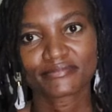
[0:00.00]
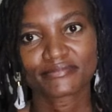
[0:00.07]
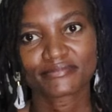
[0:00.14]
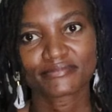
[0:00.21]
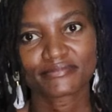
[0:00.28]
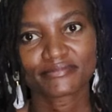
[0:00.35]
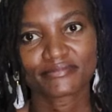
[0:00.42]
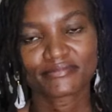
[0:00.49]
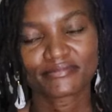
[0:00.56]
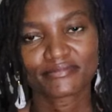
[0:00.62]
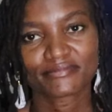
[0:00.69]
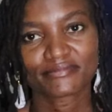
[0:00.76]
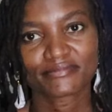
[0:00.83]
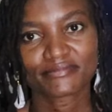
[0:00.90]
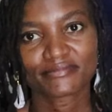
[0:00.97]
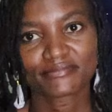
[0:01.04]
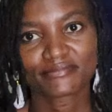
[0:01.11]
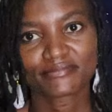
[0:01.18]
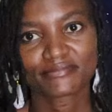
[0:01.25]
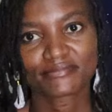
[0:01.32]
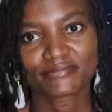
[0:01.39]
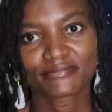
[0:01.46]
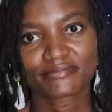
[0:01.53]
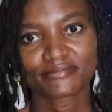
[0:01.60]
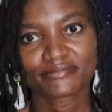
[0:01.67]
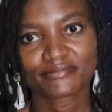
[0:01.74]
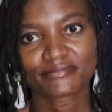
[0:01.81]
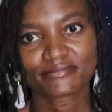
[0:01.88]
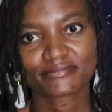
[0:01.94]

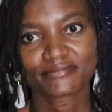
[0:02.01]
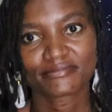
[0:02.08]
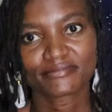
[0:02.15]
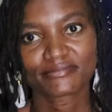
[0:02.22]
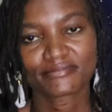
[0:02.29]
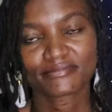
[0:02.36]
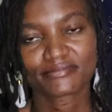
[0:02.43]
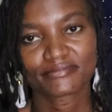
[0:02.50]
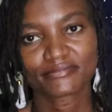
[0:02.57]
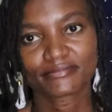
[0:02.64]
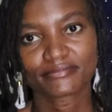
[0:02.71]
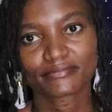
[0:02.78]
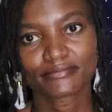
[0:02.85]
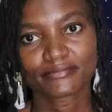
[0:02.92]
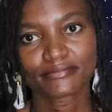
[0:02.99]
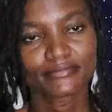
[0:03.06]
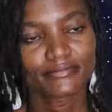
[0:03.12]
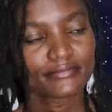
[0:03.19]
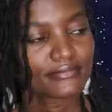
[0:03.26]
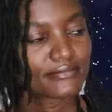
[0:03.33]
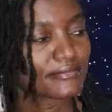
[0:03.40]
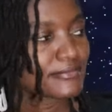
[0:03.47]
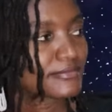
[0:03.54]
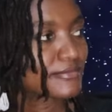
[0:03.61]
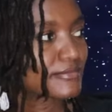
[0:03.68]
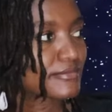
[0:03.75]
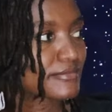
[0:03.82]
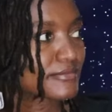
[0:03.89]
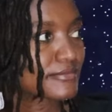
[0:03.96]

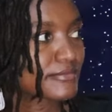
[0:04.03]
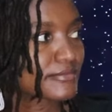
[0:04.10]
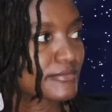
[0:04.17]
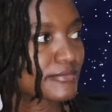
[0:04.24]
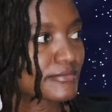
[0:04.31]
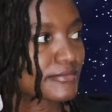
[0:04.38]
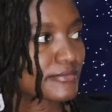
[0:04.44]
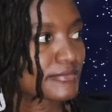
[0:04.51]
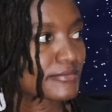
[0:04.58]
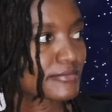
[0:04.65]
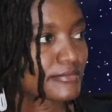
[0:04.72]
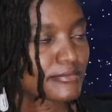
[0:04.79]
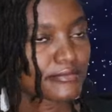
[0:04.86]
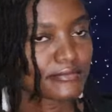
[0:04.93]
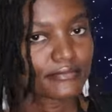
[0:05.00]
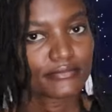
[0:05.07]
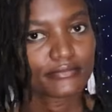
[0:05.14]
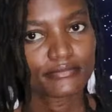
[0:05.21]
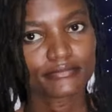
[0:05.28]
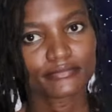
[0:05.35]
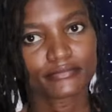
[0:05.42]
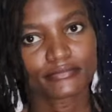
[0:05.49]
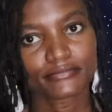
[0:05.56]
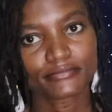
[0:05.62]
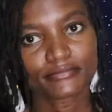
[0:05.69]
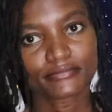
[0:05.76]
The person shown says nothing.